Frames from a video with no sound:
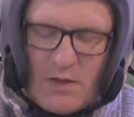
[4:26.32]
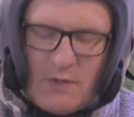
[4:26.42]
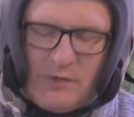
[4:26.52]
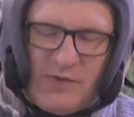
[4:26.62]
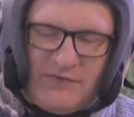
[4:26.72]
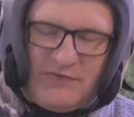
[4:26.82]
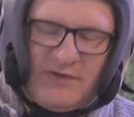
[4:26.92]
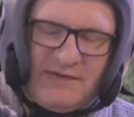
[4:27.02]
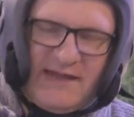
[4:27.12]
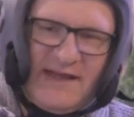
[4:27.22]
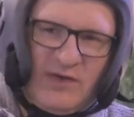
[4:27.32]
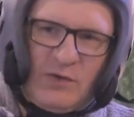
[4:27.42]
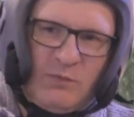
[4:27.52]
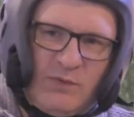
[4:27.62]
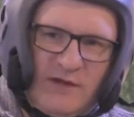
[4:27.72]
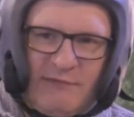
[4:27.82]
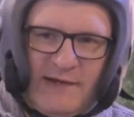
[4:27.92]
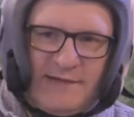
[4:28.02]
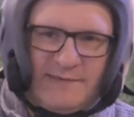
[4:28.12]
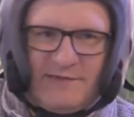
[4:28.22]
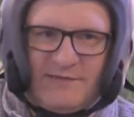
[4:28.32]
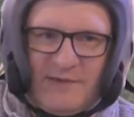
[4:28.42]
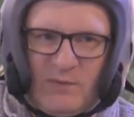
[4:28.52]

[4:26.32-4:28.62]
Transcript: The question is, how can we read this in